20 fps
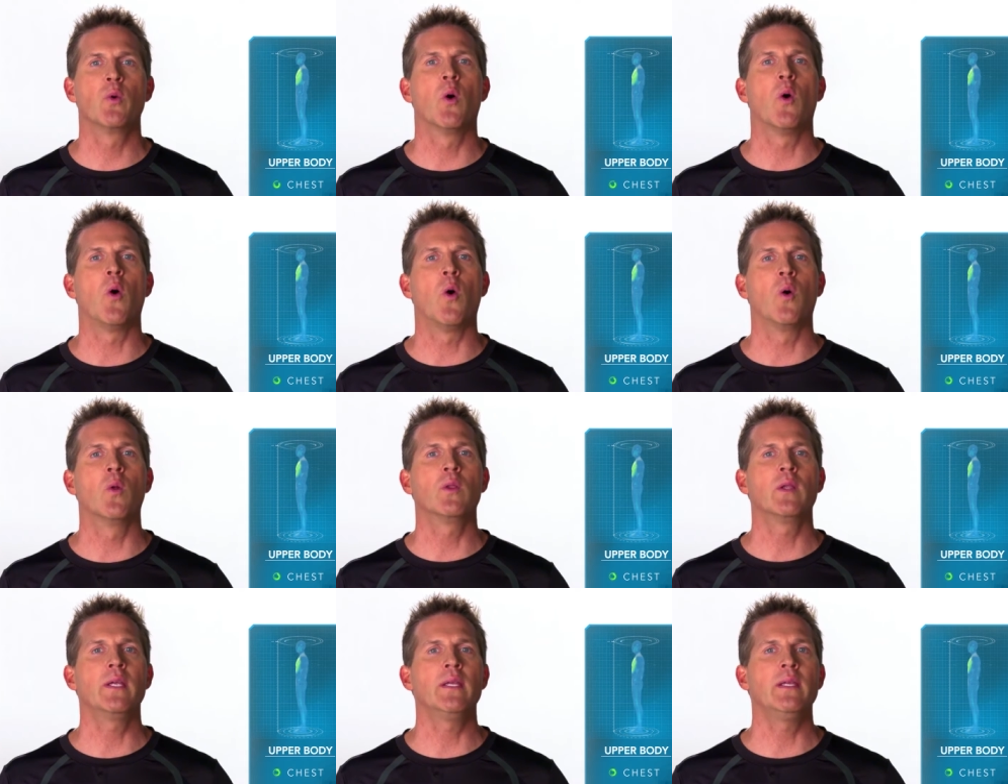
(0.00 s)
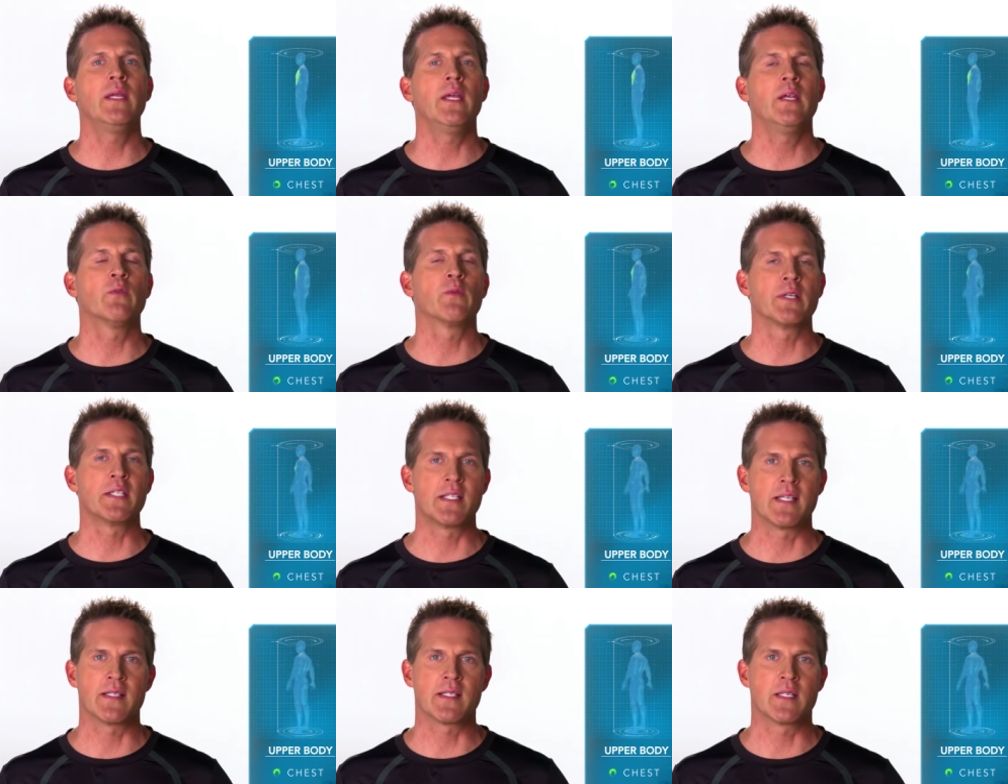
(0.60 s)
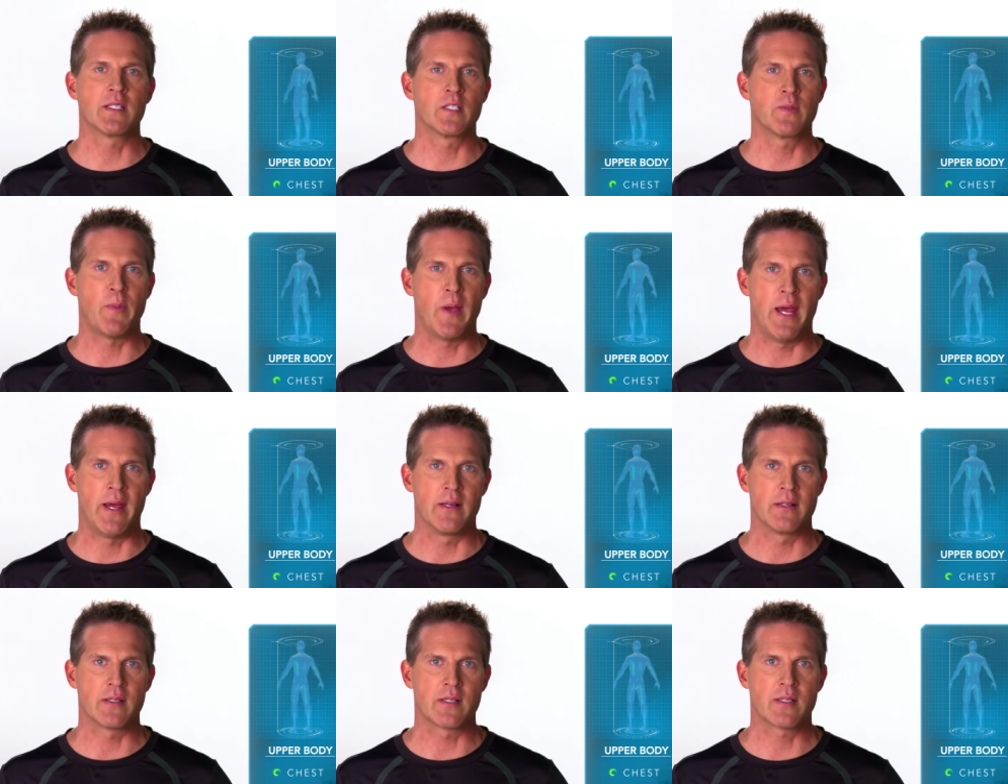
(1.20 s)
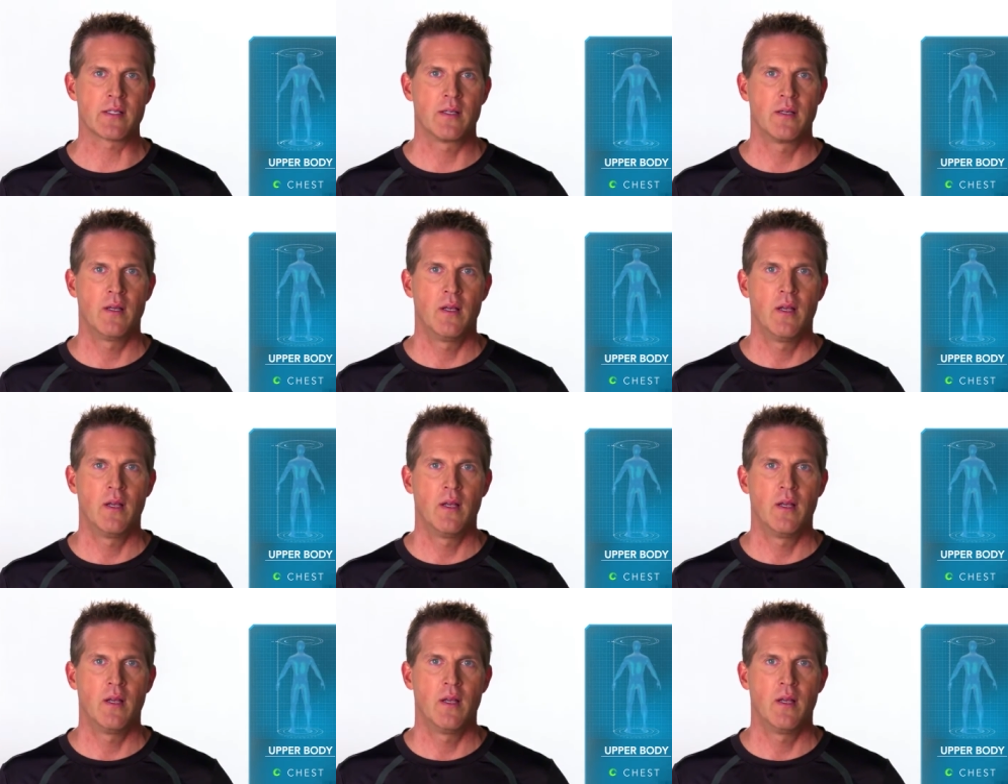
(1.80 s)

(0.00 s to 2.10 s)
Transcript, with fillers: you will only need resistance bands.